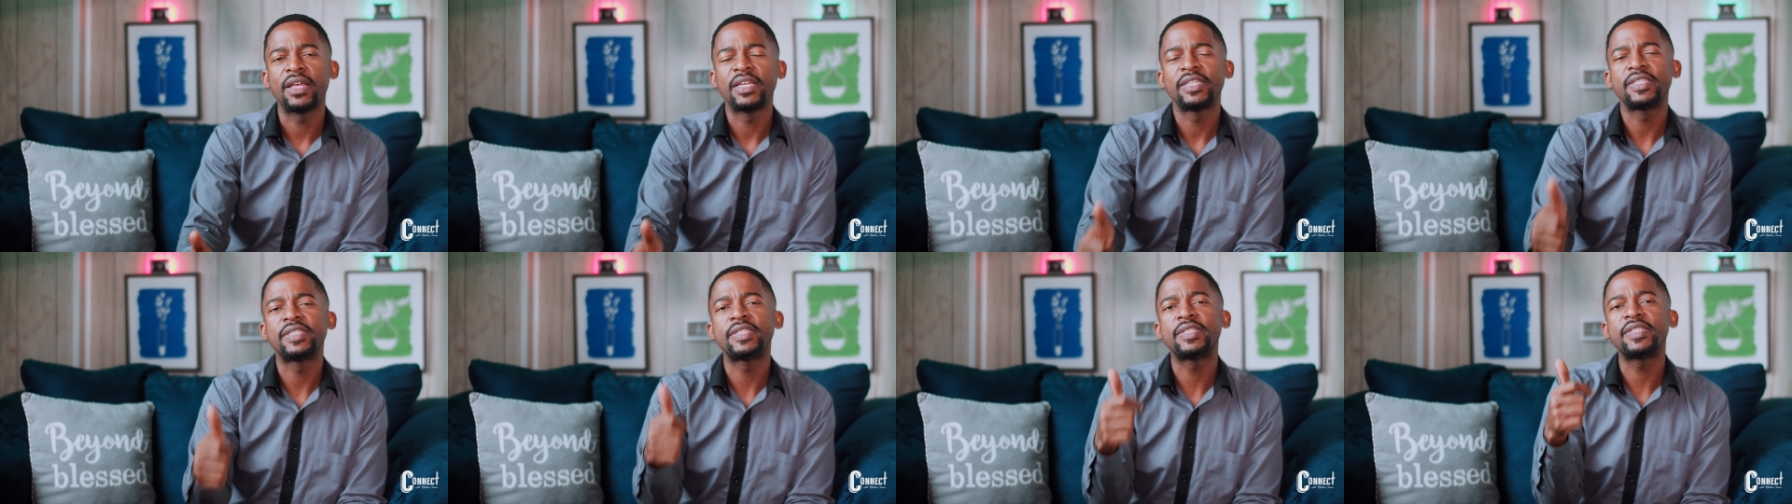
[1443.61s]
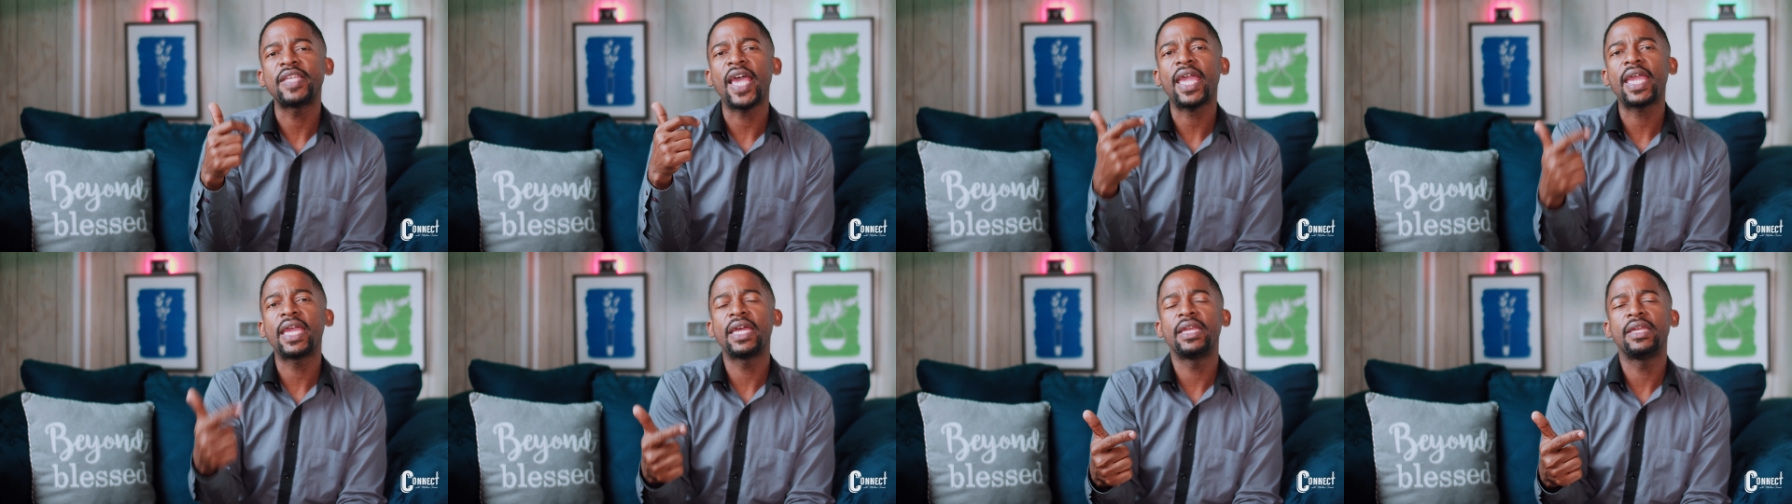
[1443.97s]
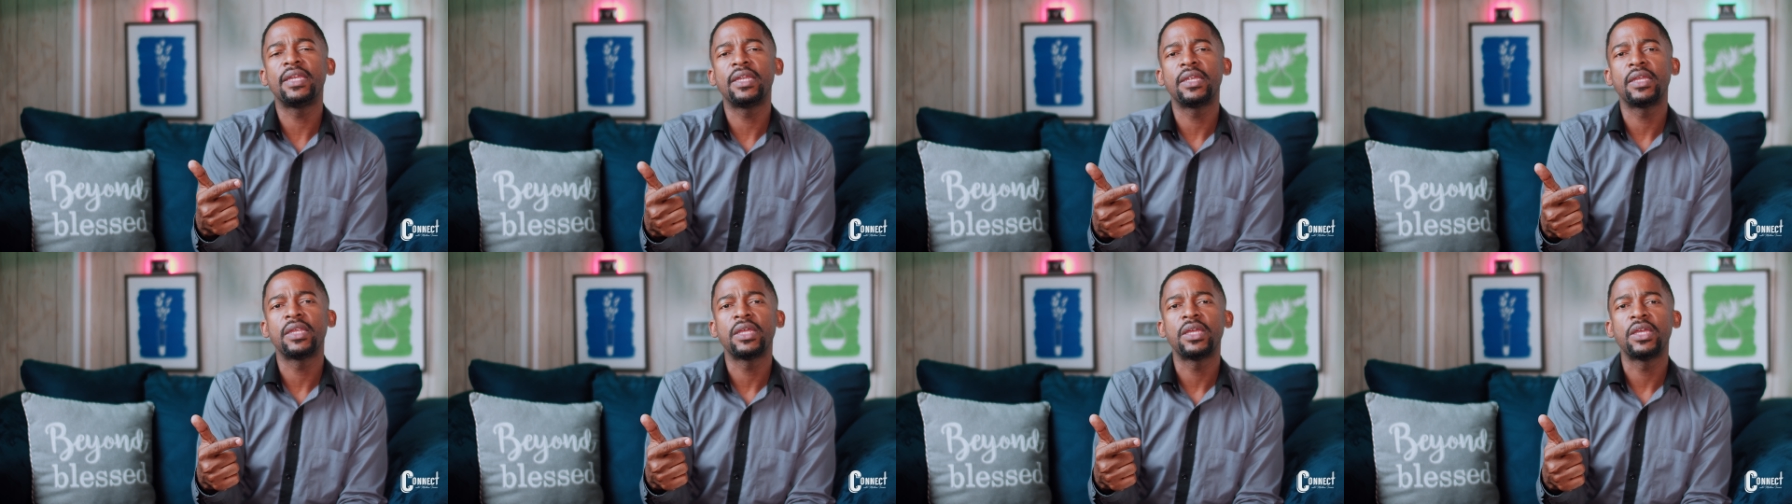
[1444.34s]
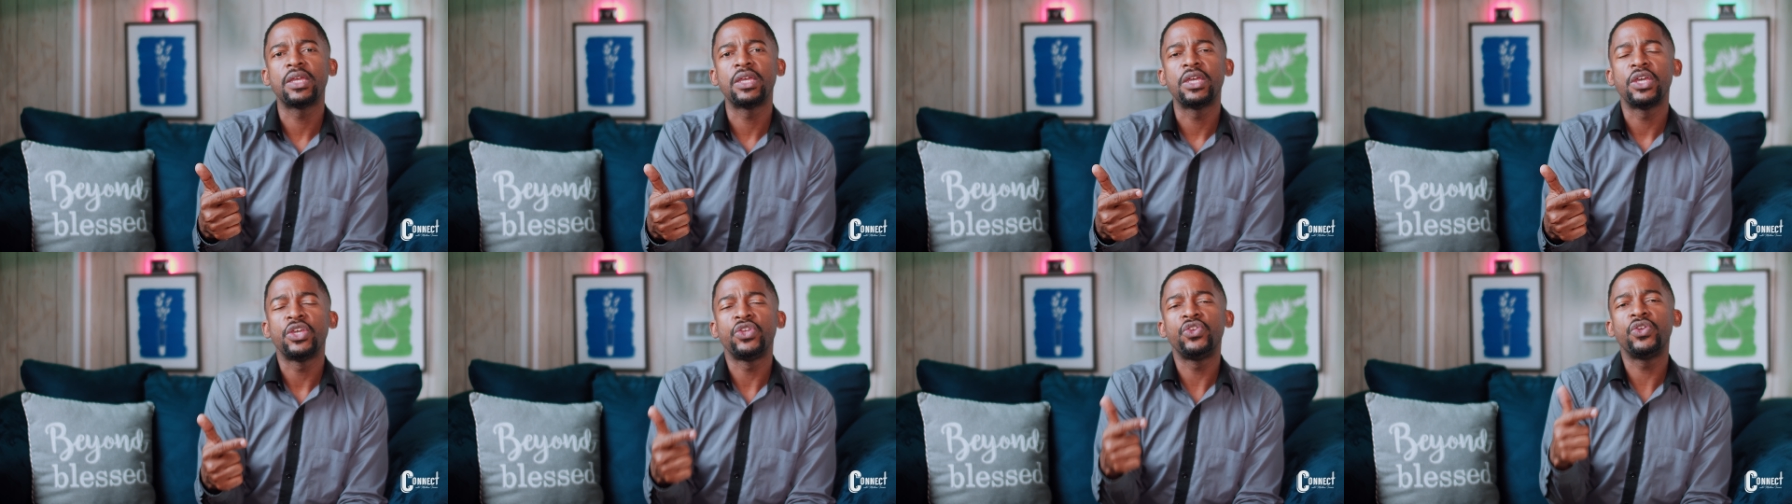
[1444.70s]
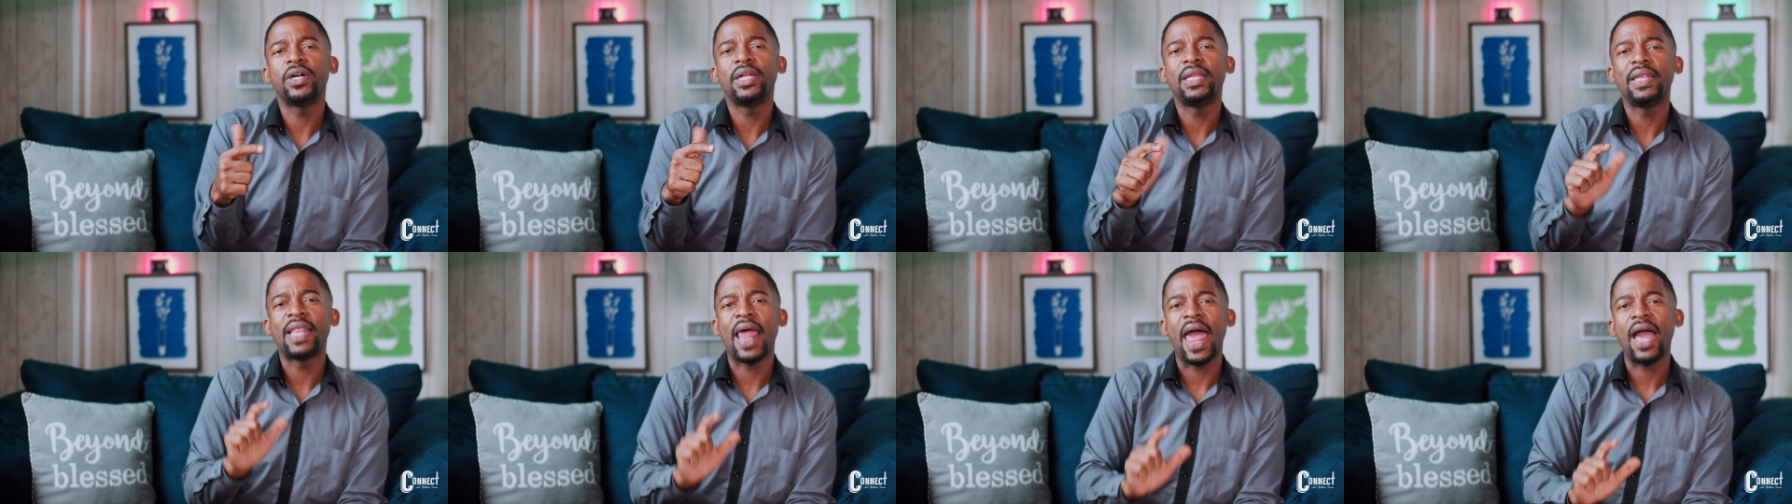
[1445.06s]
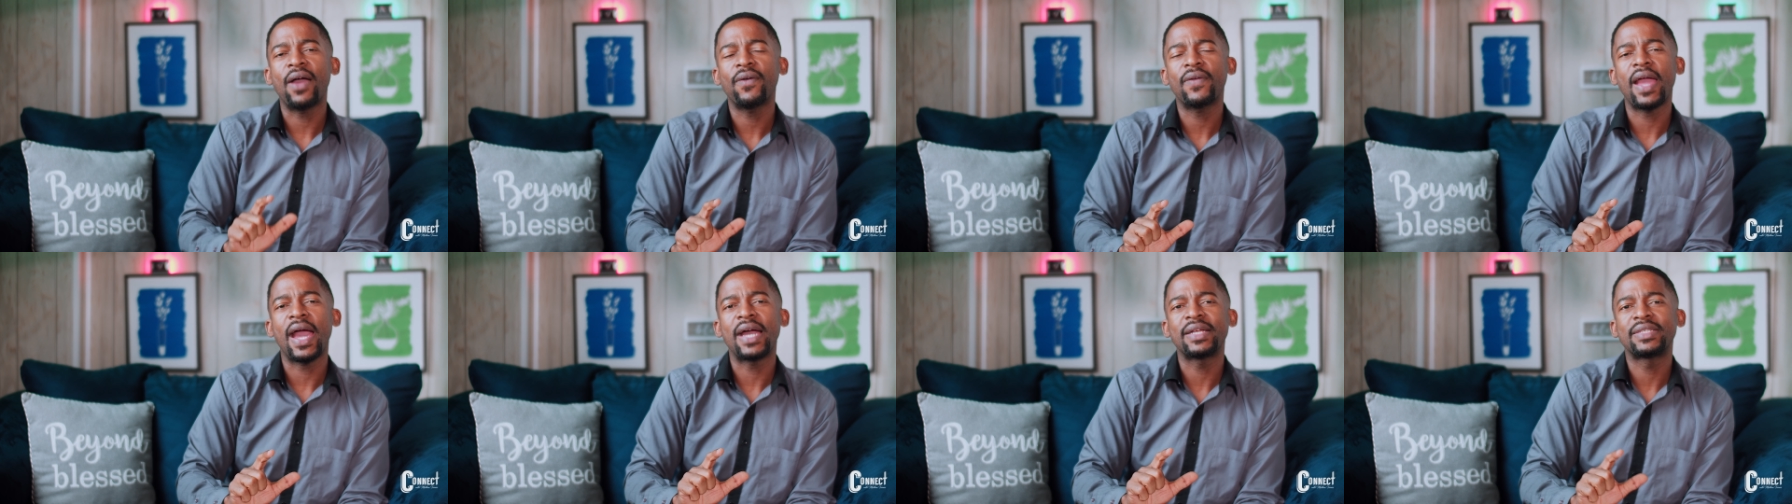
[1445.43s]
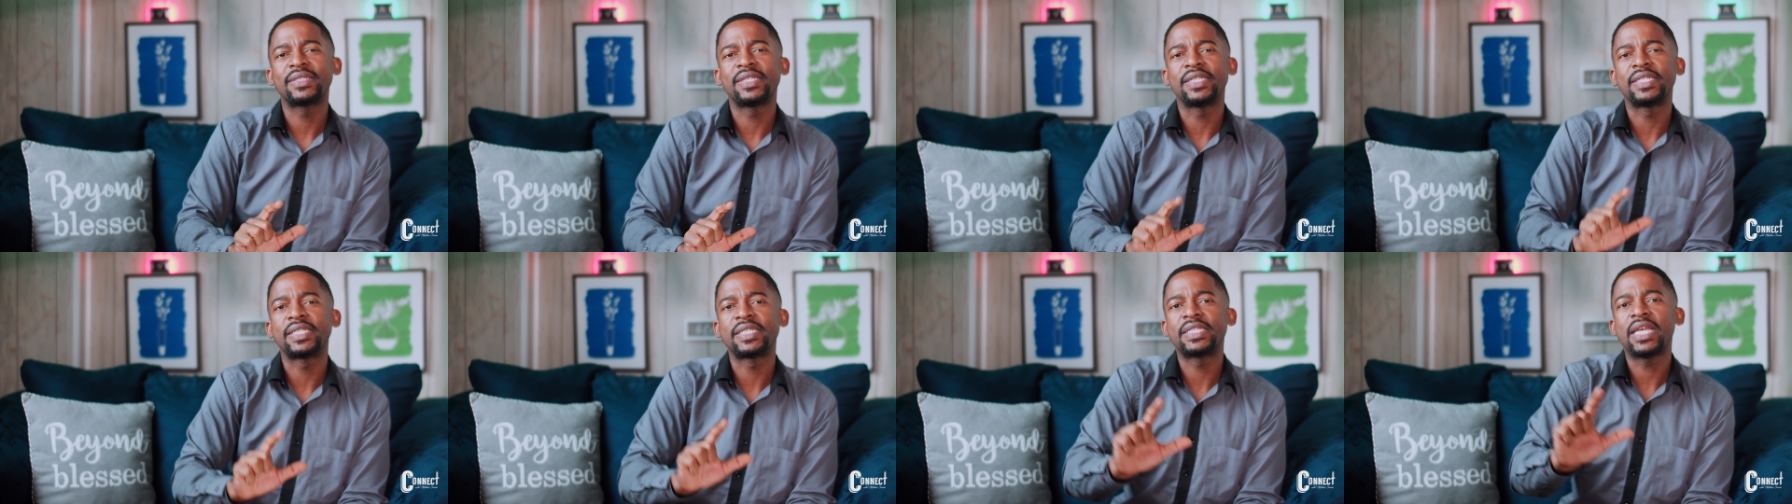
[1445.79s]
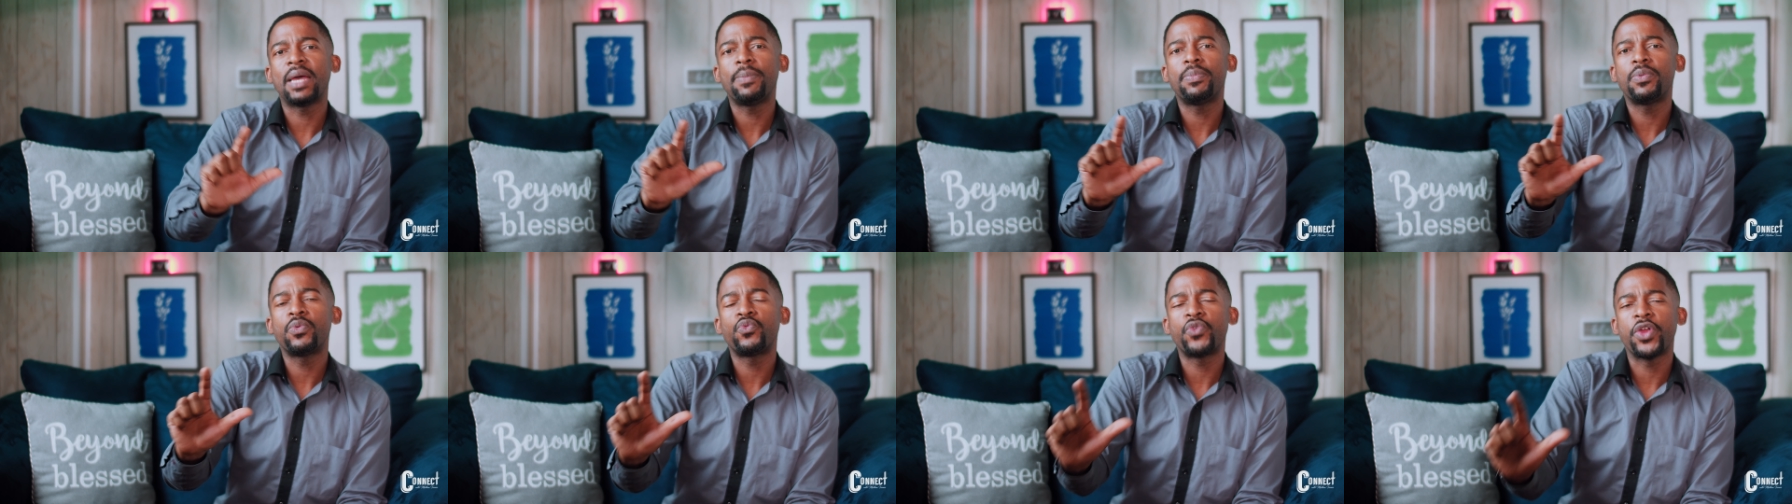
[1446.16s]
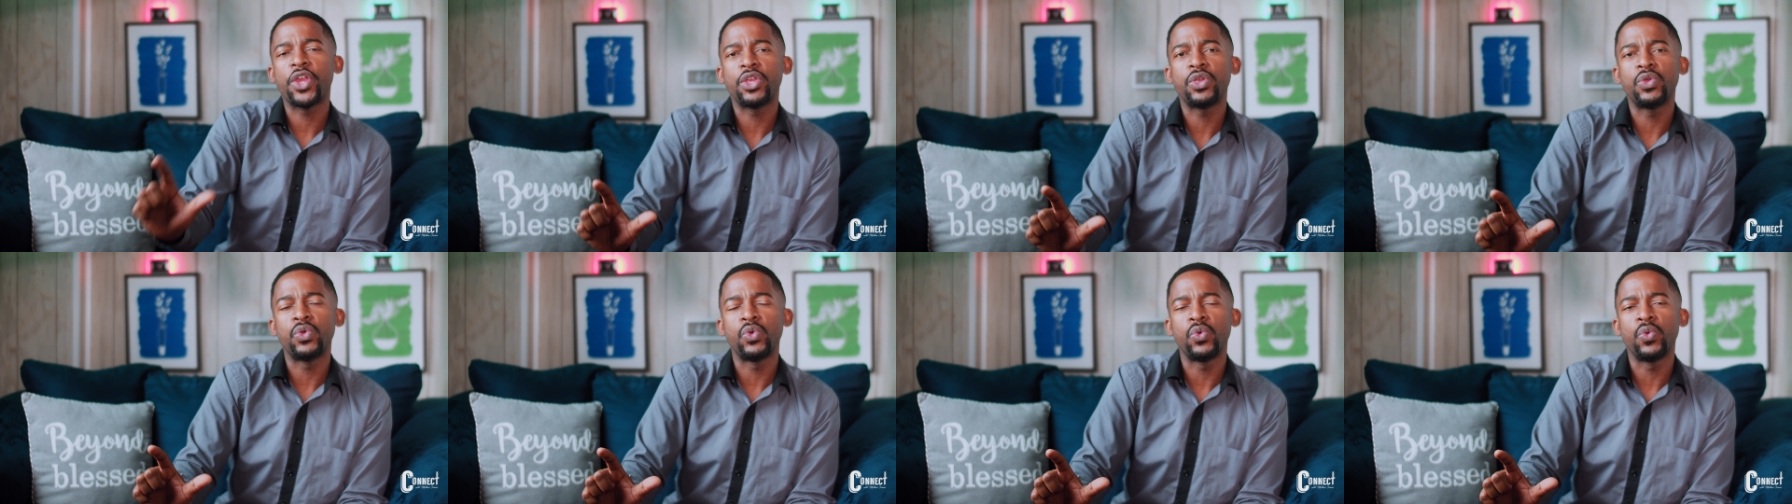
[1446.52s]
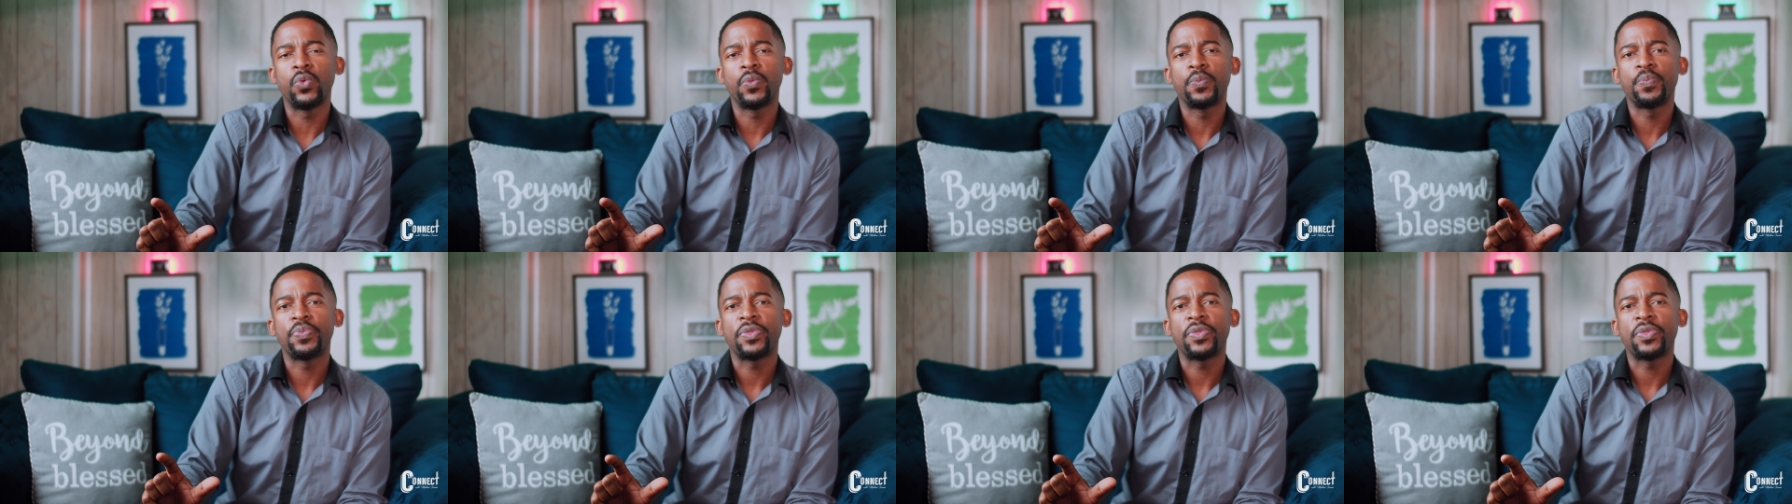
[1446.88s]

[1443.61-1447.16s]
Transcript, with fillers: Second, you allow God to separate you.